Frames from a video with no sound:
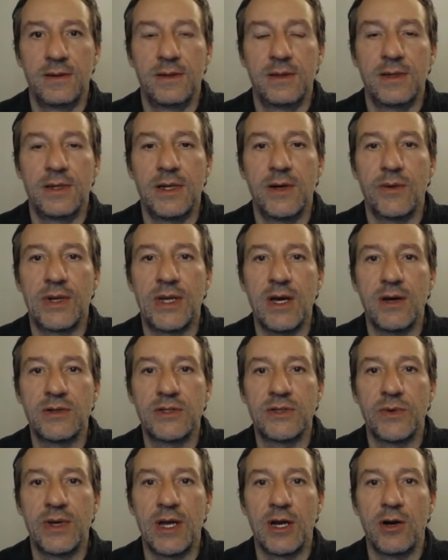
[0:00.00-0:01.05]
There we go.
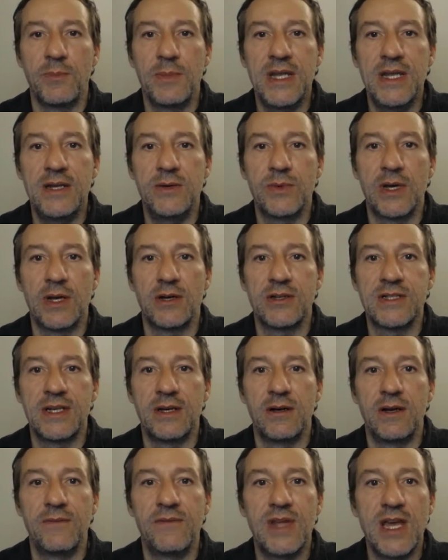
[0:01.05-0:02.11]
So we got our mean, we got our
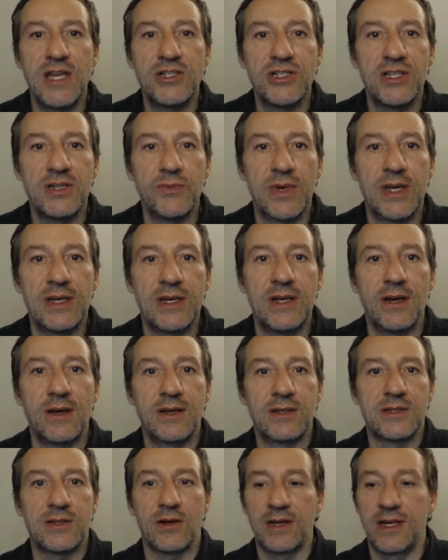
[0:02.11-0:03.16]
standard deviation. We can now
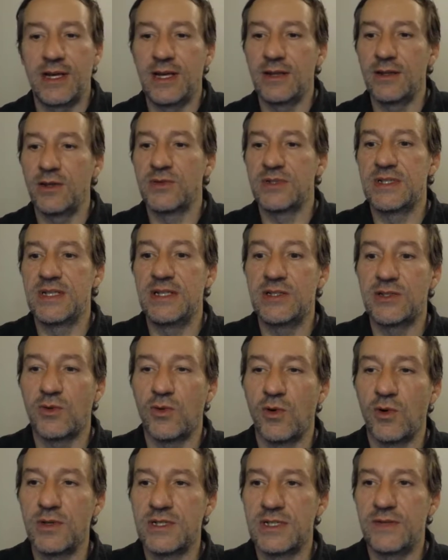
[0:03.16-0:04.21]
start getting those
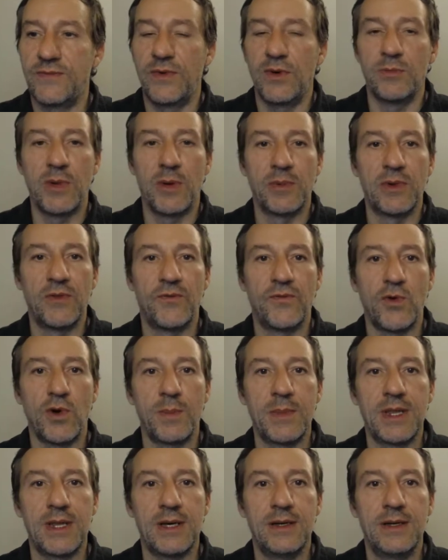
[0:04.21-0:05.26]
z-scores if you remember the
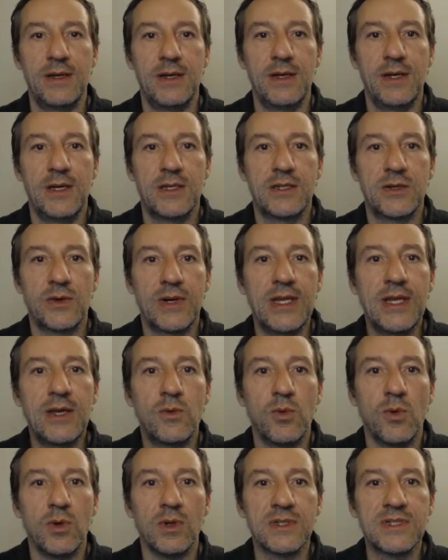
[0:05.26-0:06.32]
formula. So
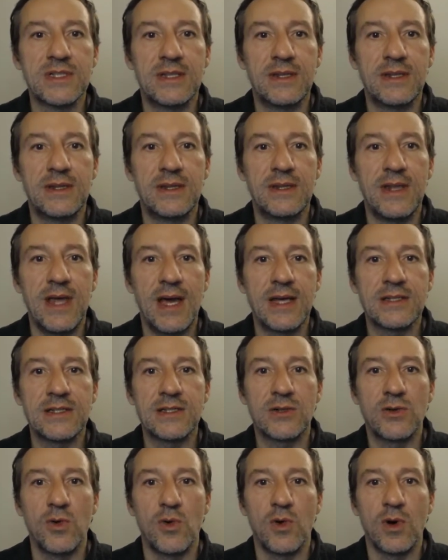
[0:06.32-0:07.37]
equals that
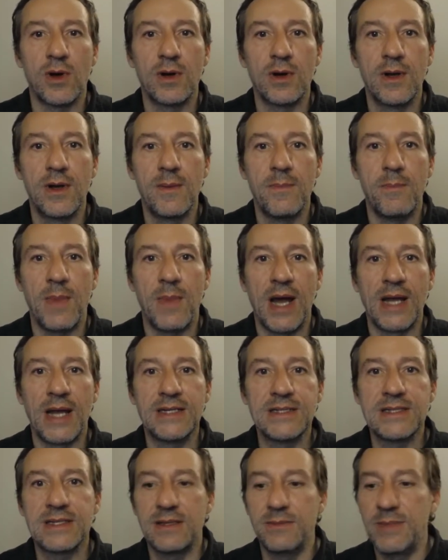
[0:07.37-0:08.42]
score
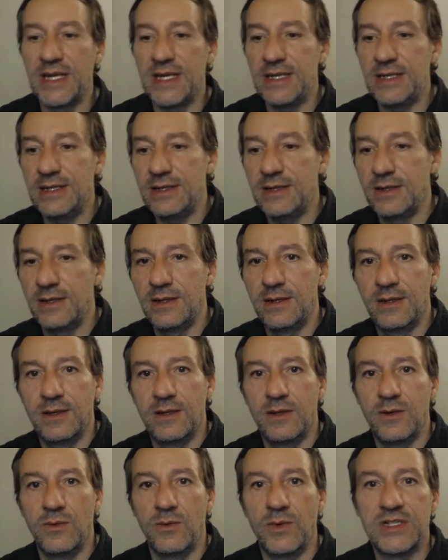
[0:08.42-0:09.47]
minus the mean,
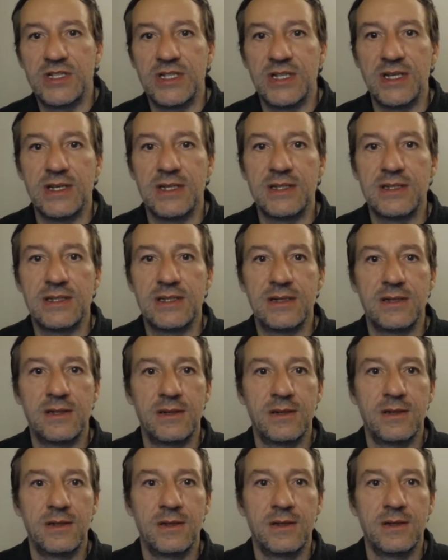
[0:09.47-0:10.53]
which is
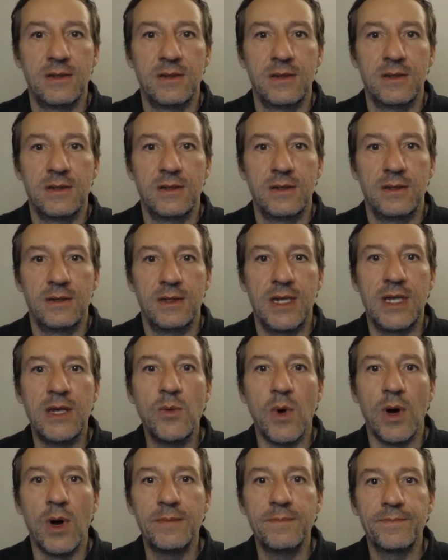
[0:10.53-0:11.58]

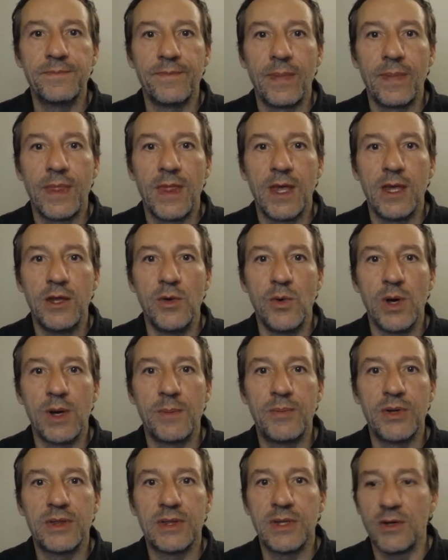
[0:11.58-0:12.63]
E1. You want
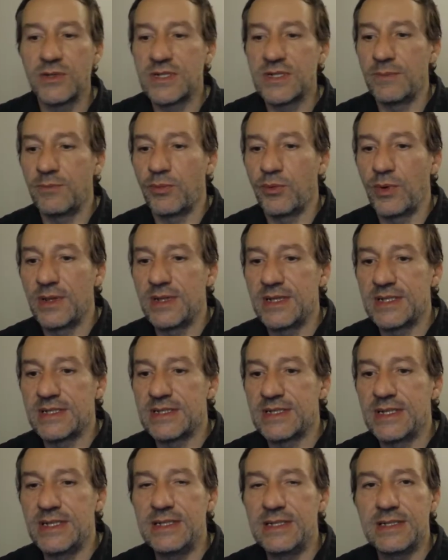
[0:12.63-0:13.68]
to put those in
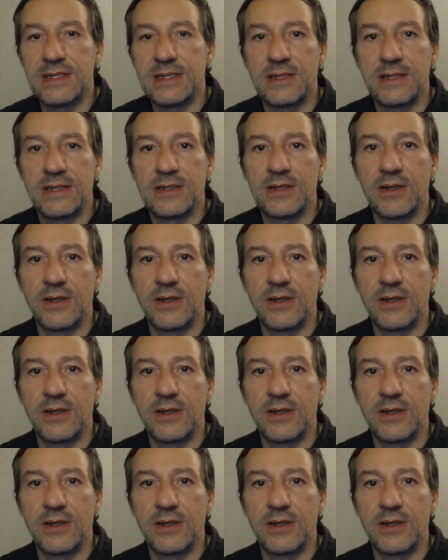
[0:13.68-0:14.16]
parentheses so that